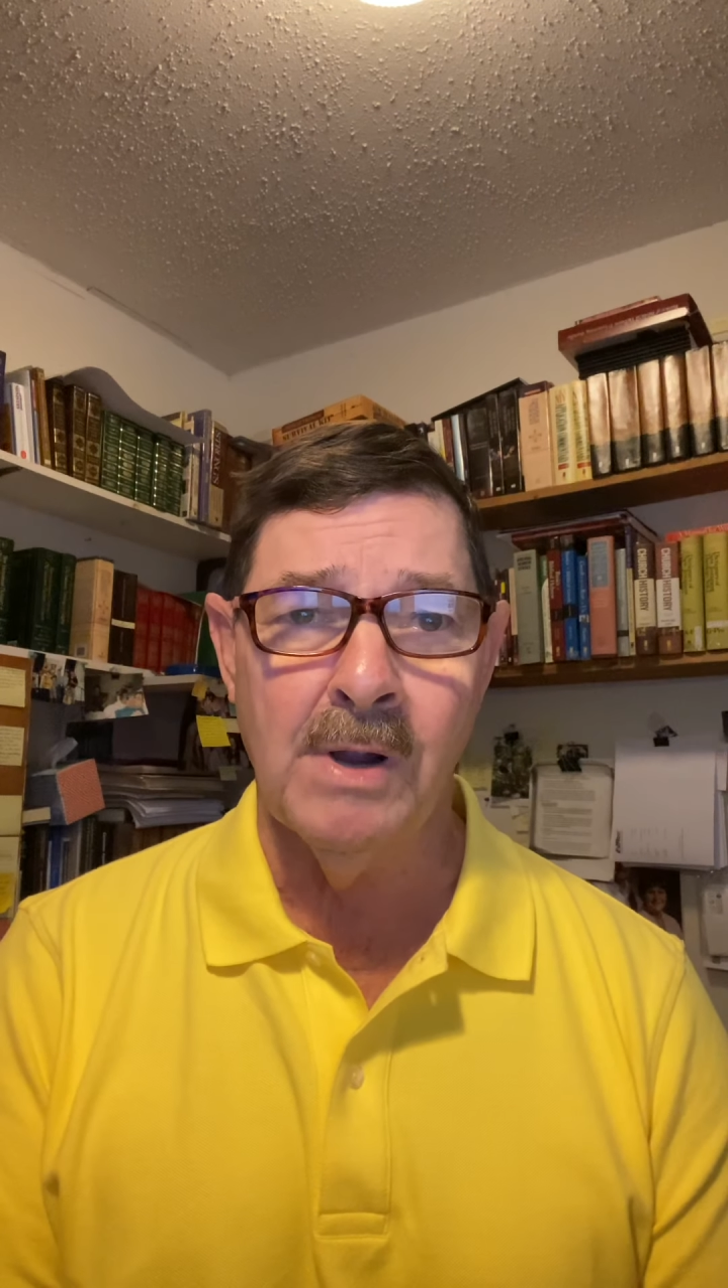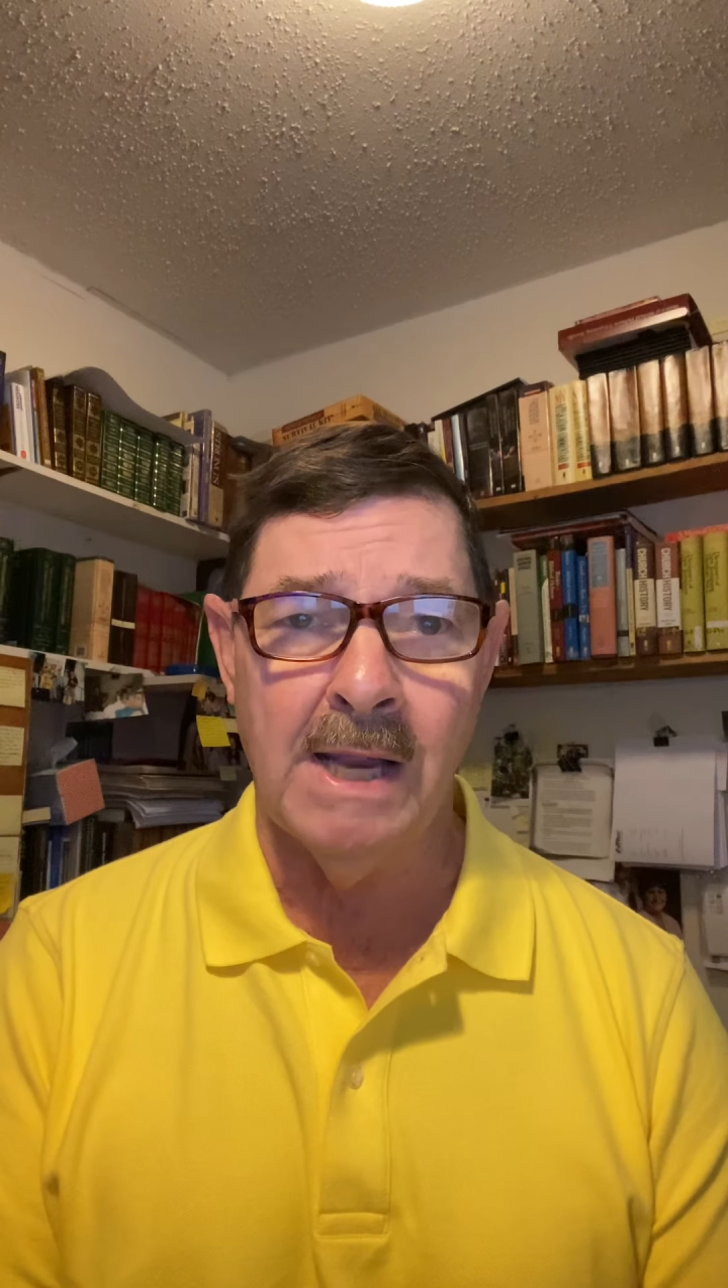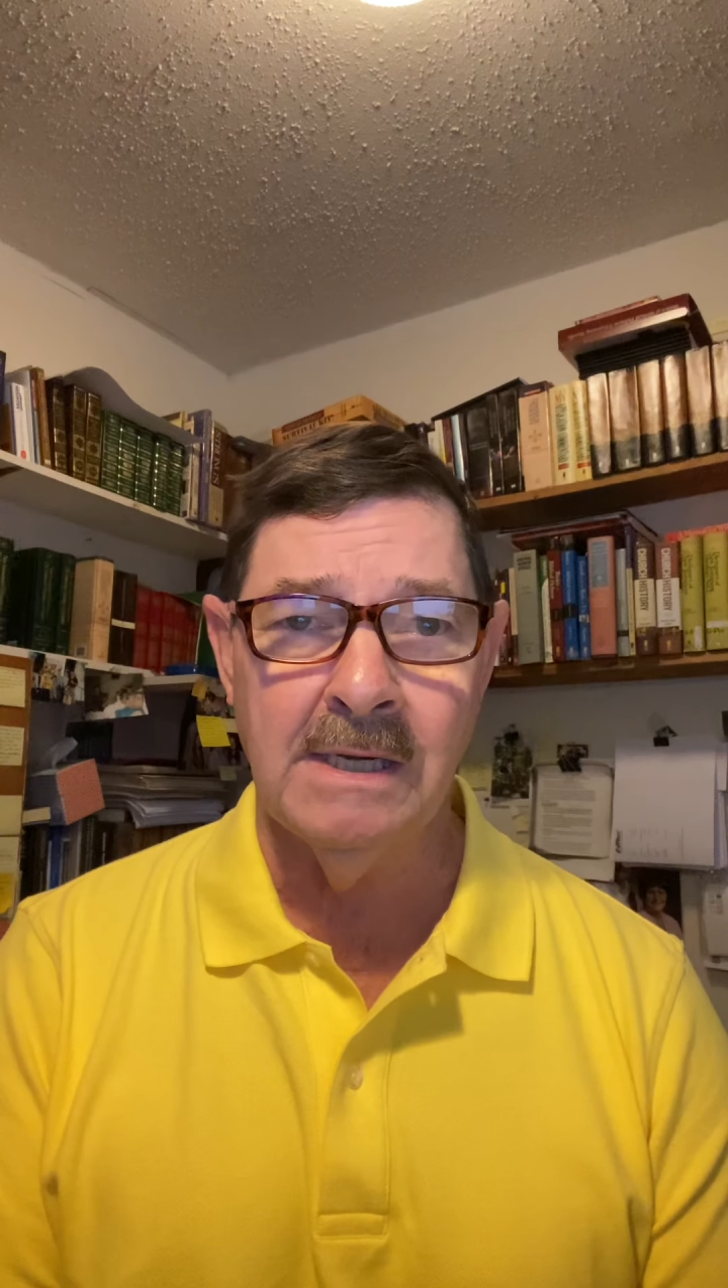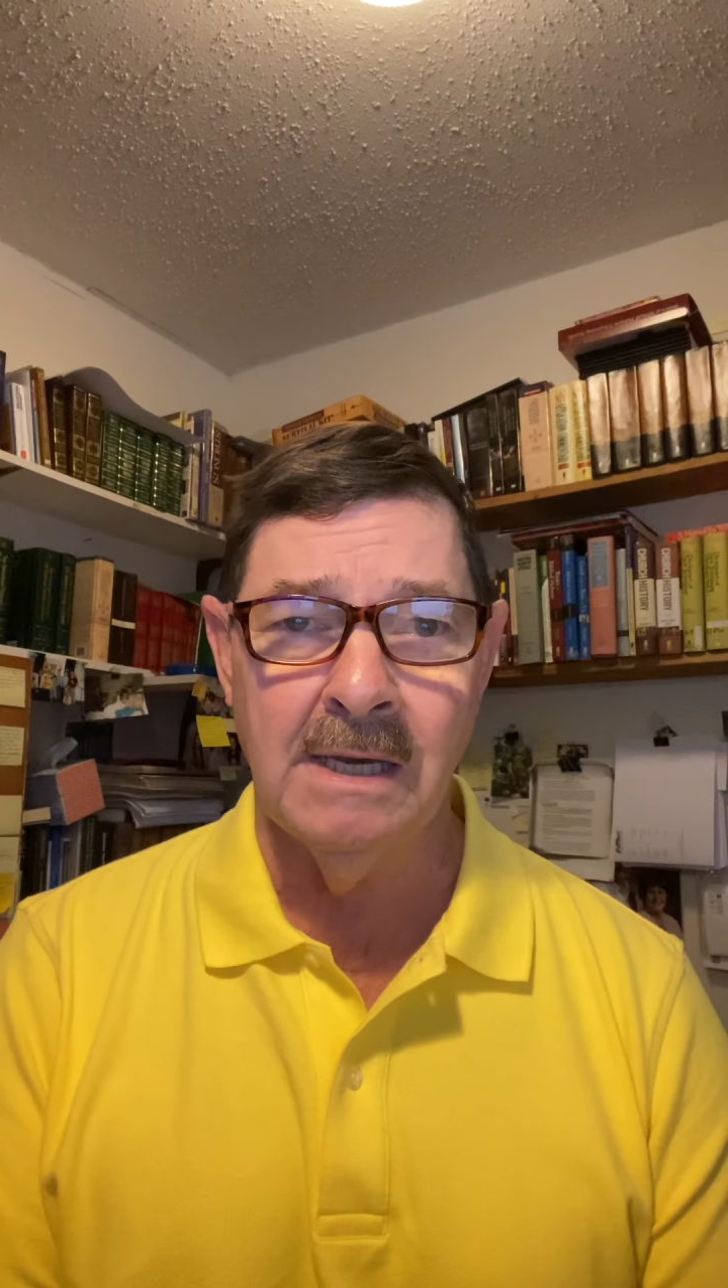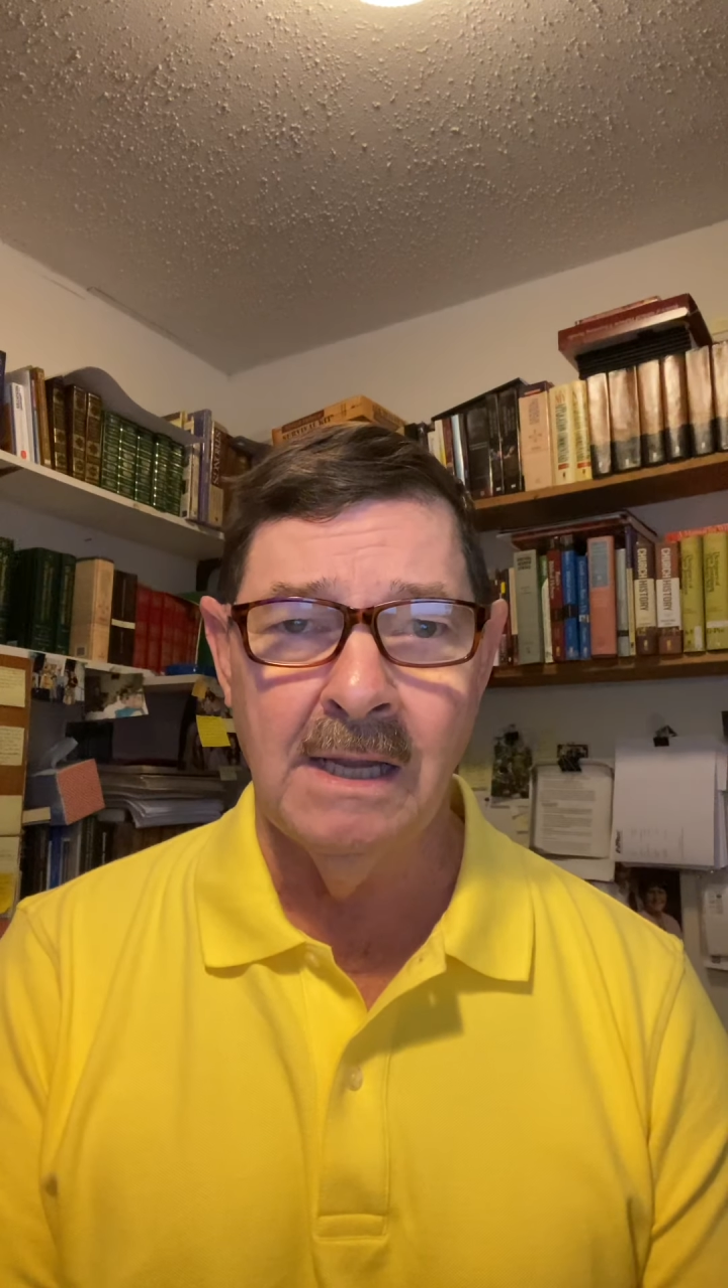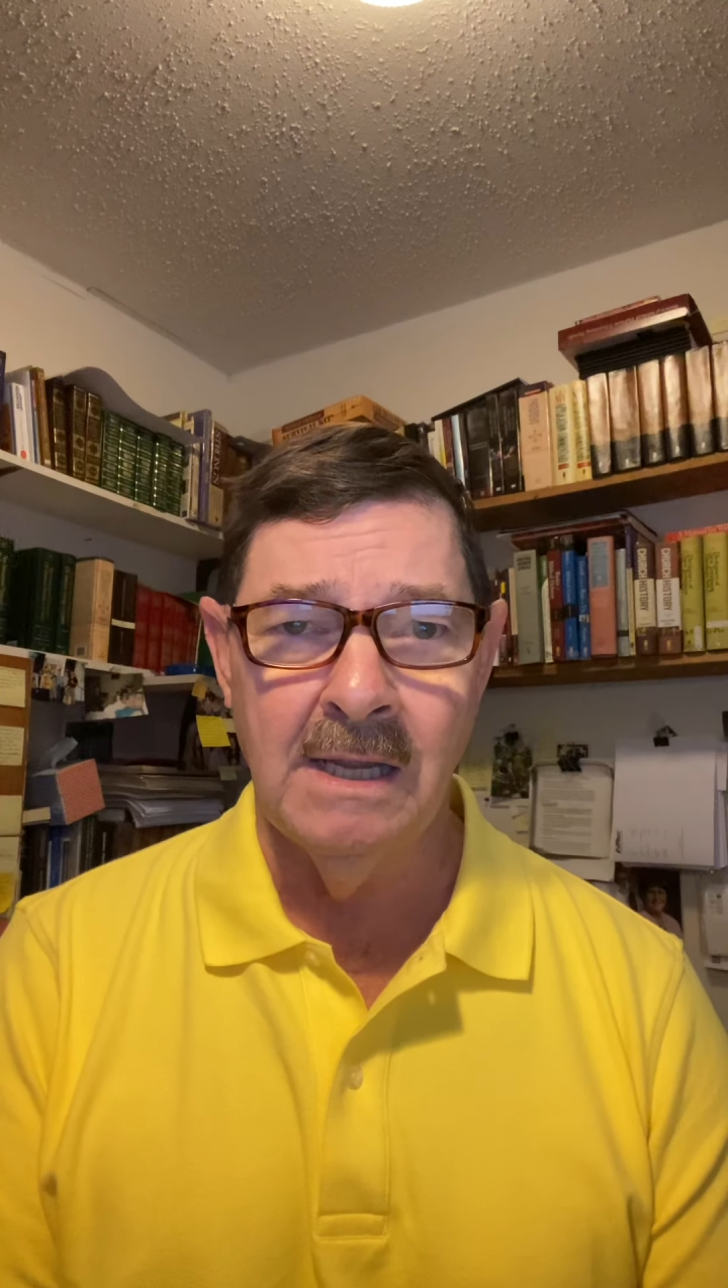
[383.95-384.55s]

and